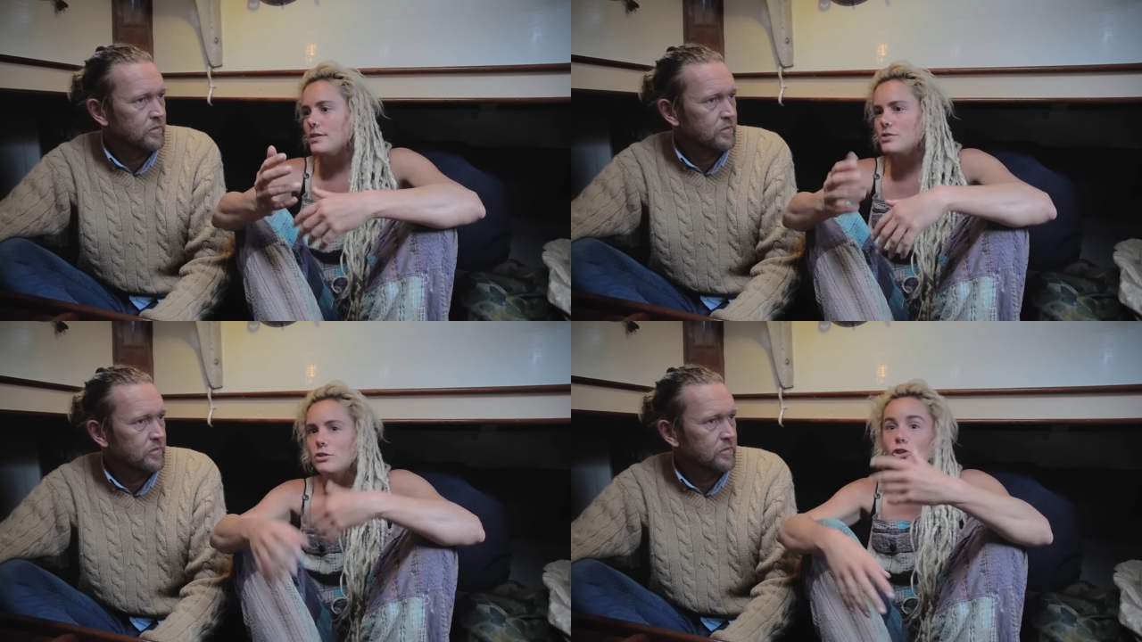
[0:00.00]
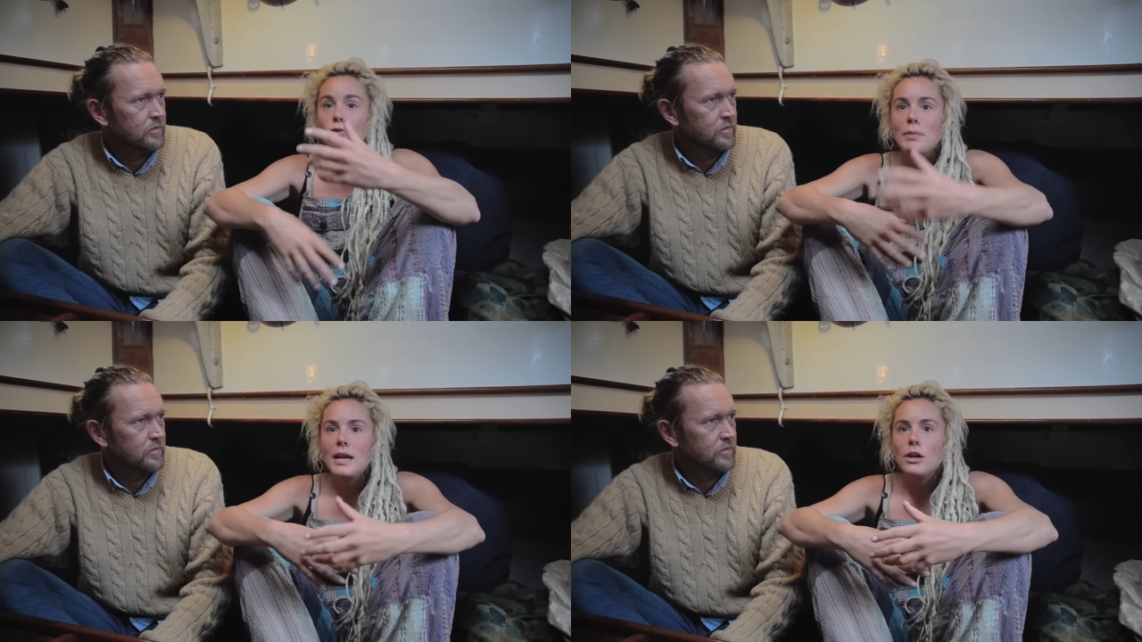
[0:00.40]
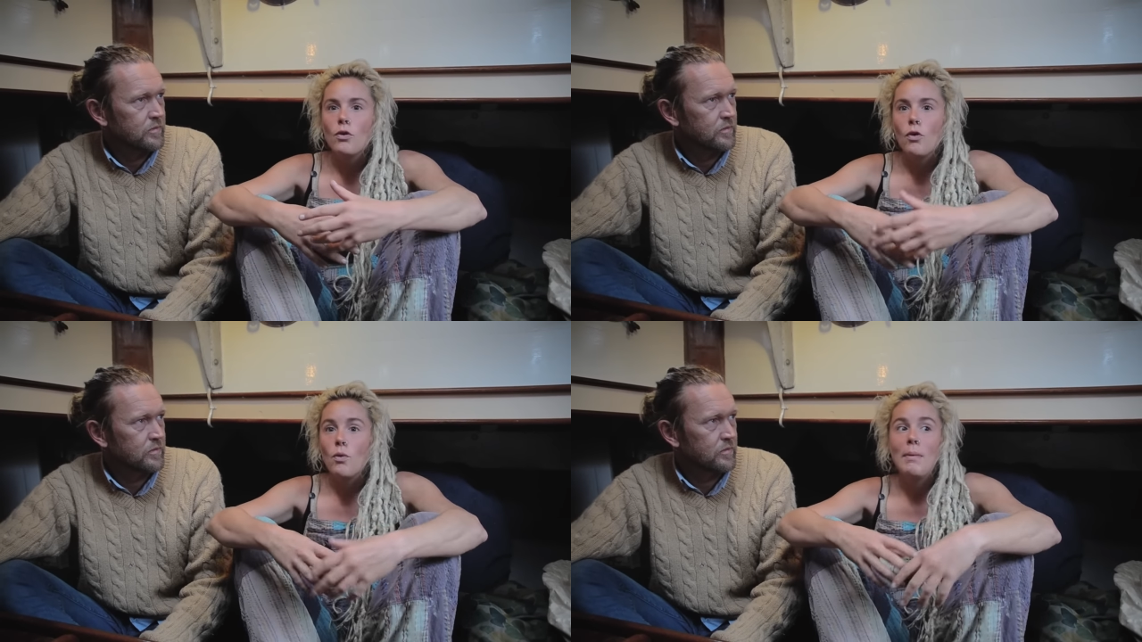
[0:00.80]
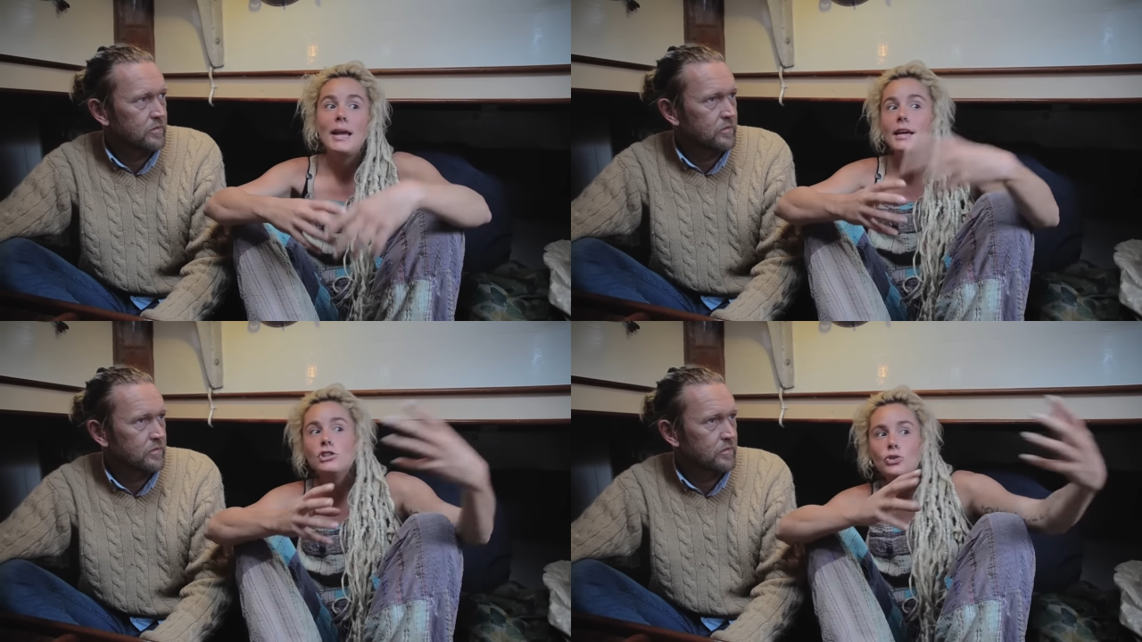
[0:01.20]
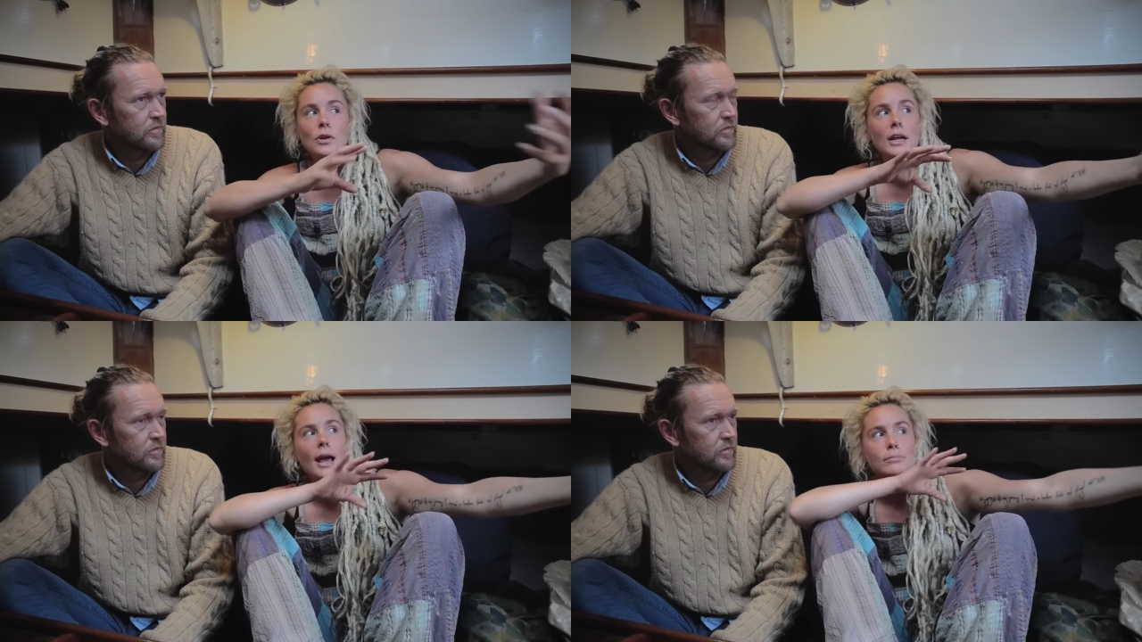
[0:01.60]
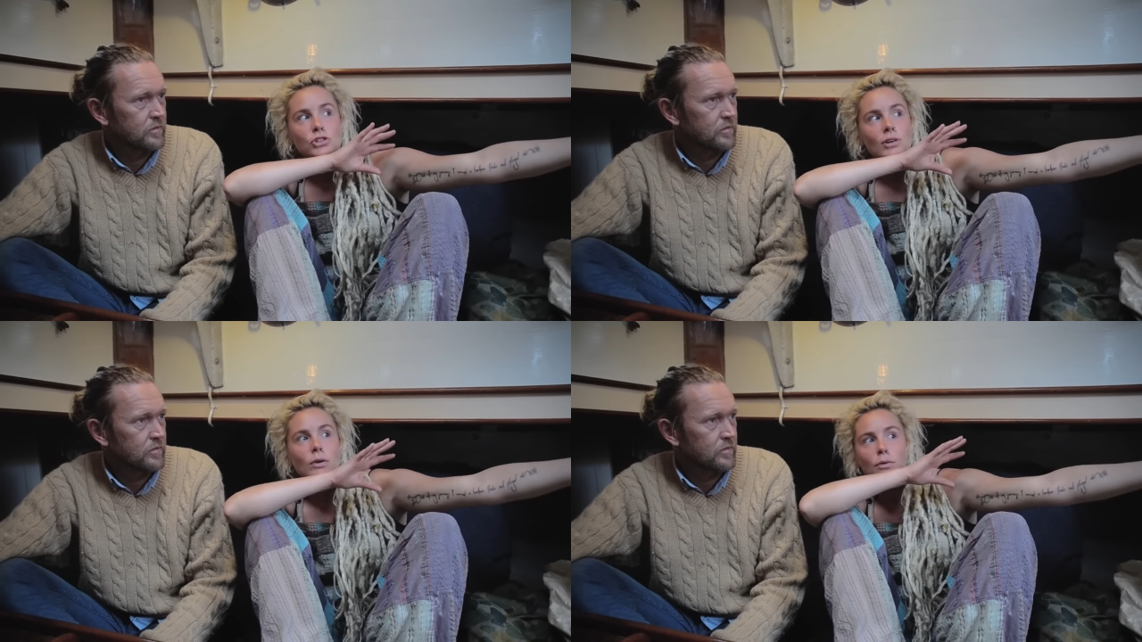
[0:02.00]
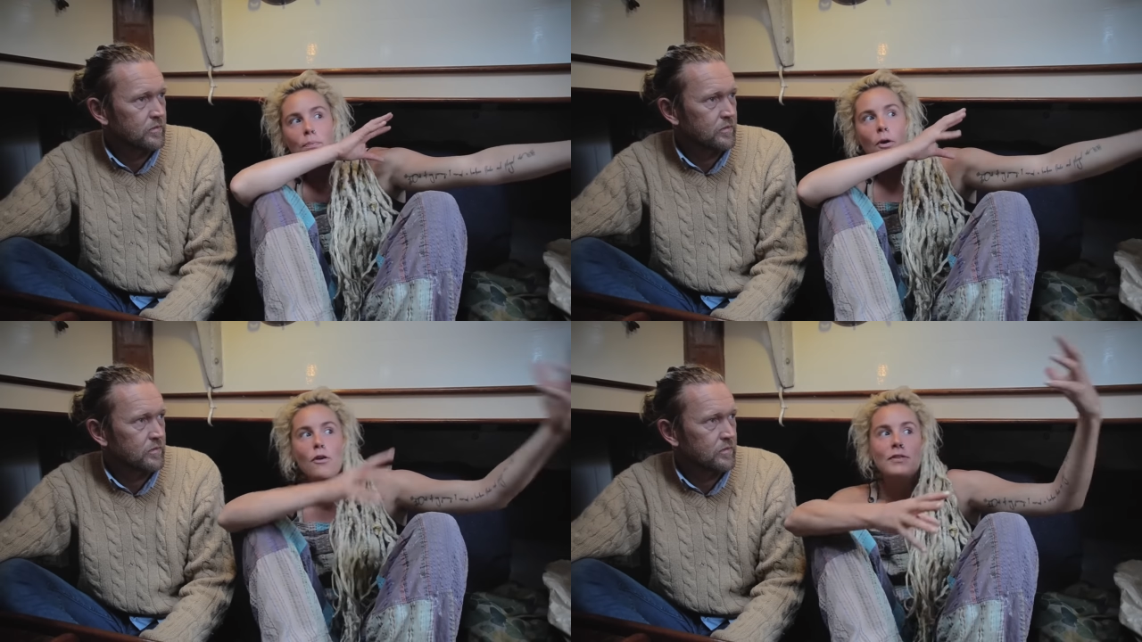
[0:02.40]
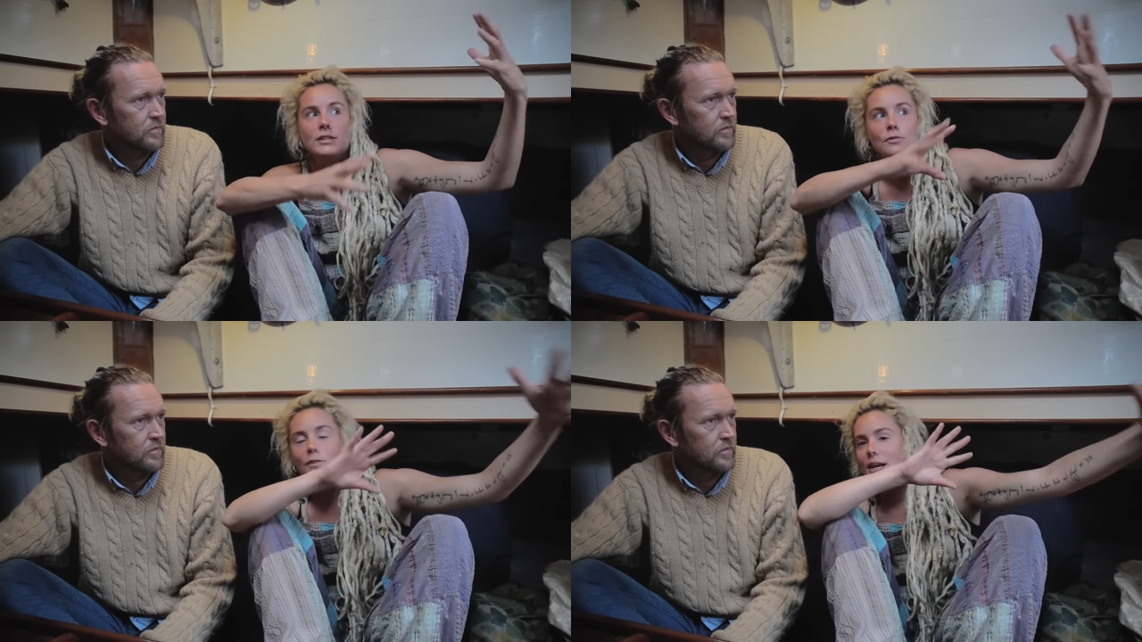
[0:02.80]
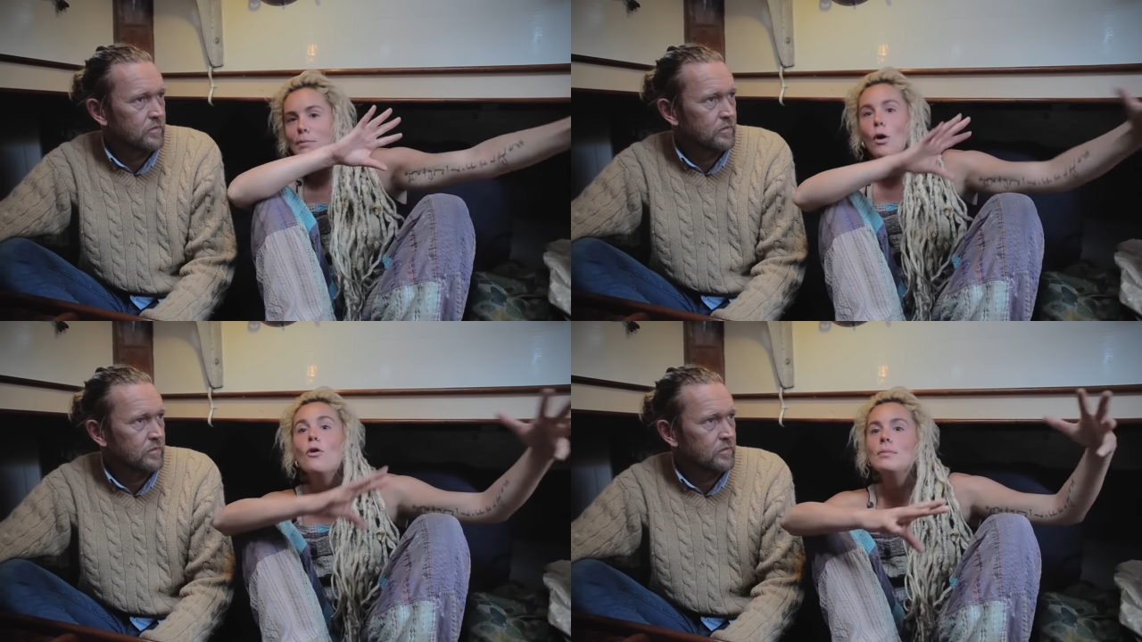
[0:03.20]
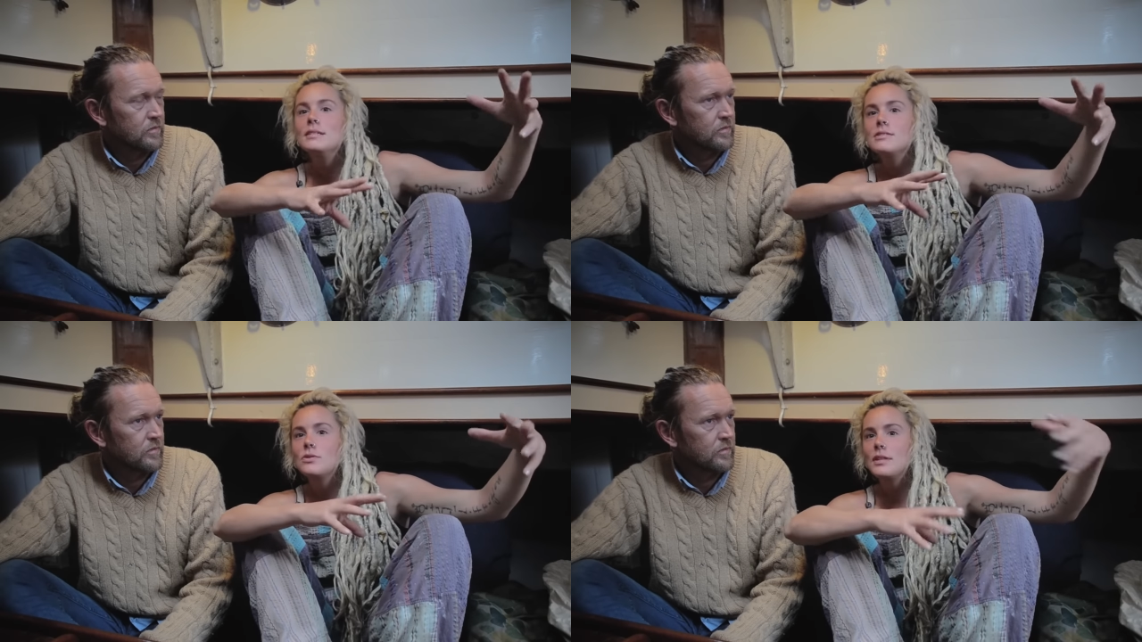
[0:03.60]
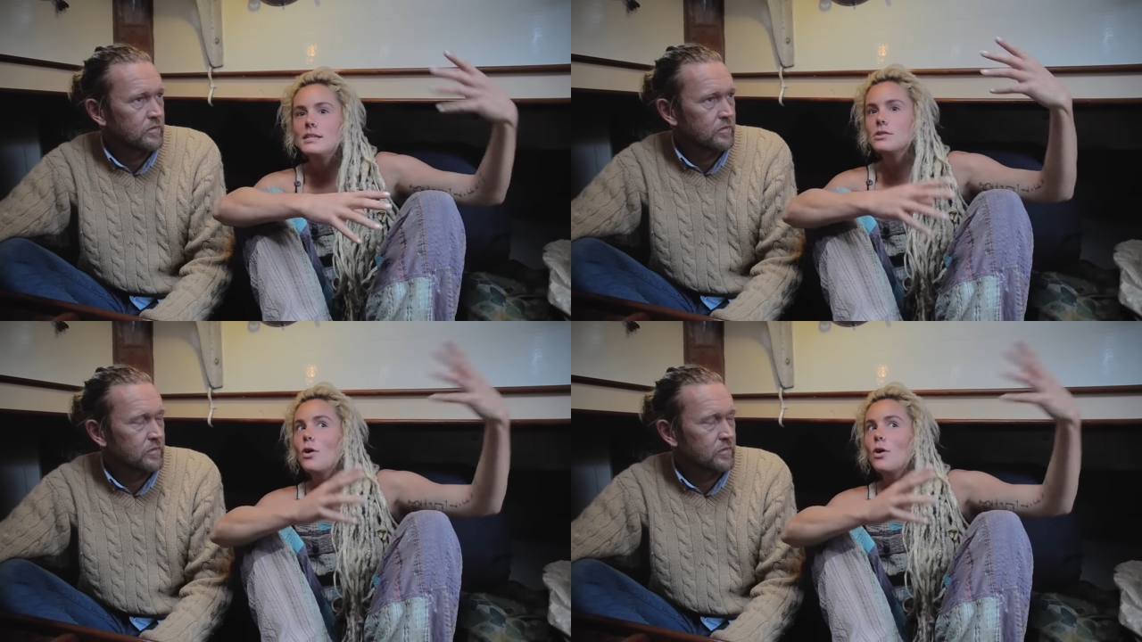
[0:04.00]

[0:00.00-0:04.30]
Speaker 1: the social media or making sure you're capturing all the perfect funny moments or these